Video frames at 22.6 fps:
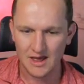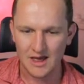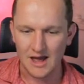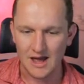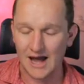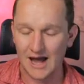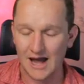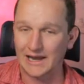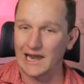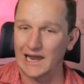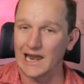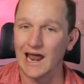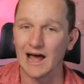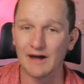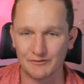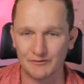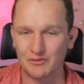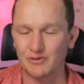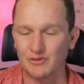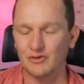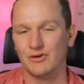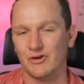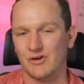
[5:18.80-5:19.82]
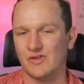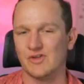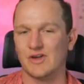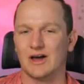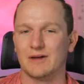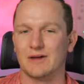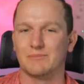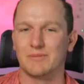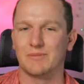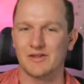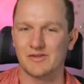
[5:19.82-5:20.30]
I'd love to do a
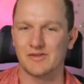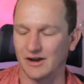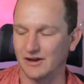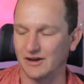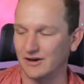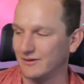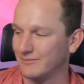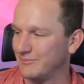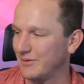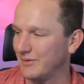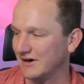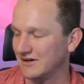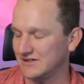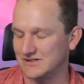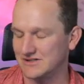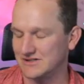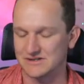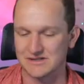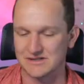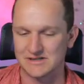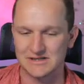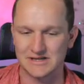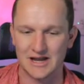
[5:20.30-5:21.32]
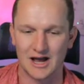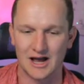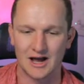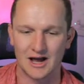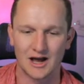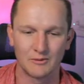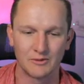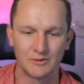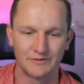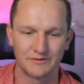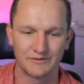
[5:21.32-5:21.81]
side-by-side comparison to see how
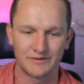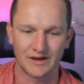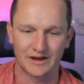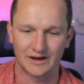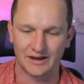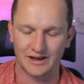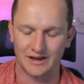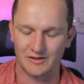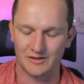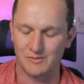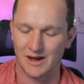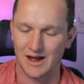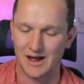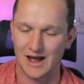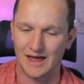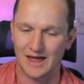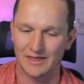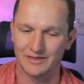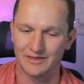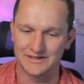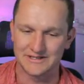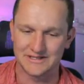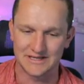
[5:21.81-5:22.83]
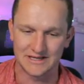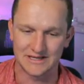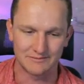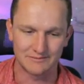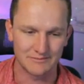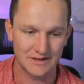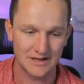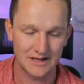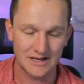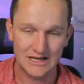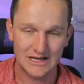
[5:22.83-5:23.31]
I would have done against my other
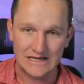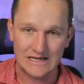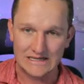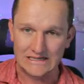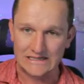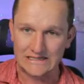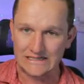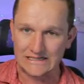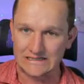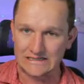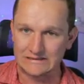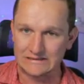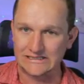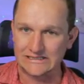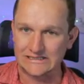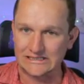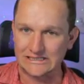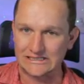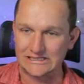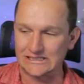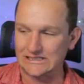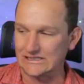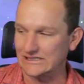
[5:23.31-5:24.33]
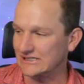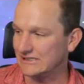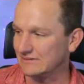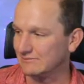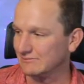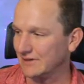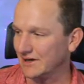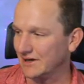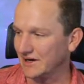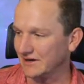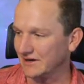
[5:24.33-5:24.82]
team. I think I
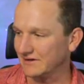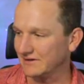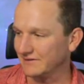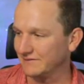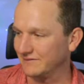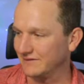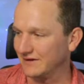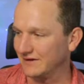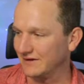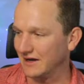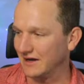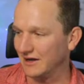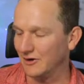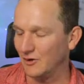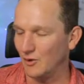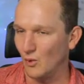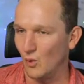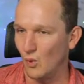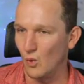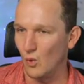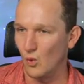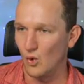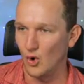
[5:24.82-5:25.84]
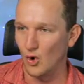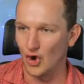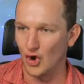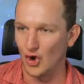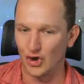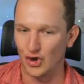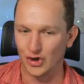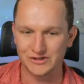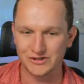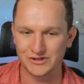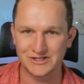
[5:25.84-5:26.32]
might have done
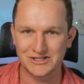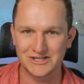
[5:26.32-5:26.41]
worse.